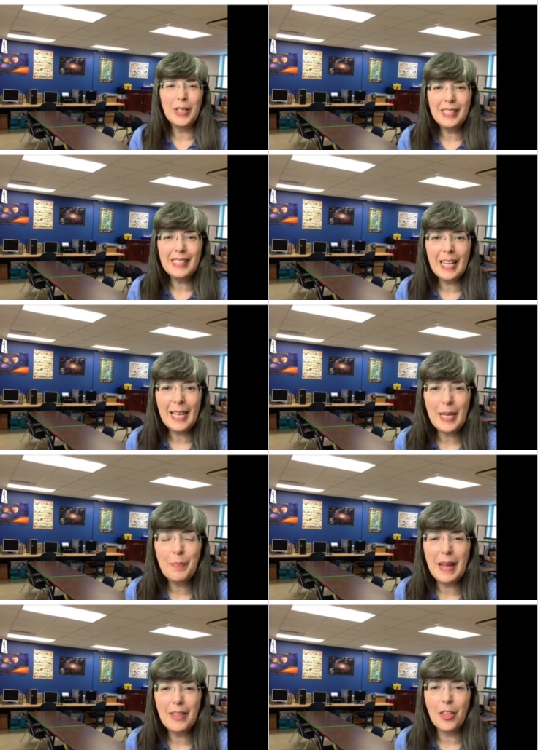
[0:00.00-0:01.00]
The
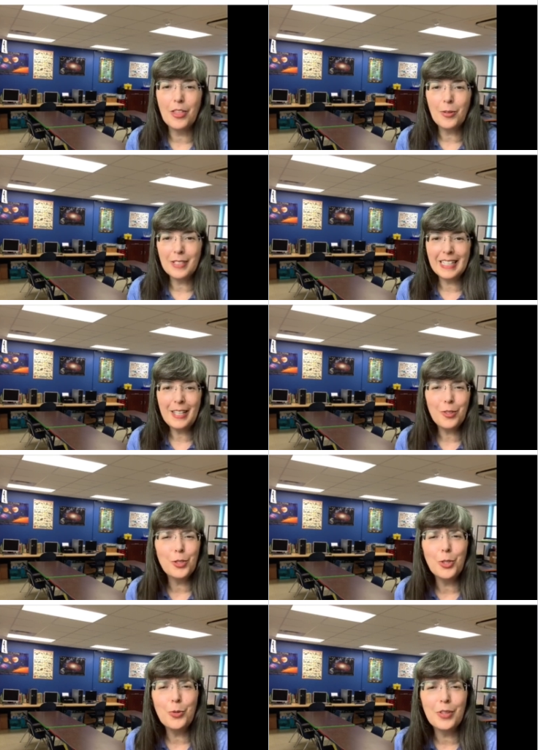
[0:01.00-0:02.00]
teachers,
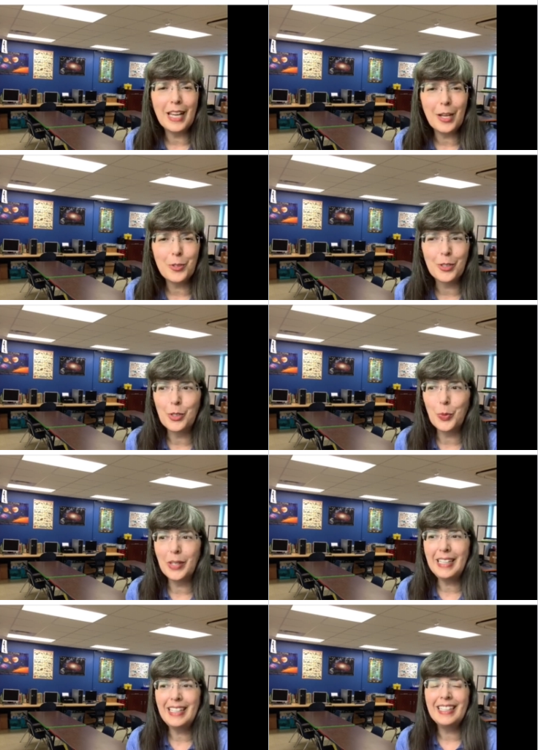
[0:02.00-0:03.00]
principals,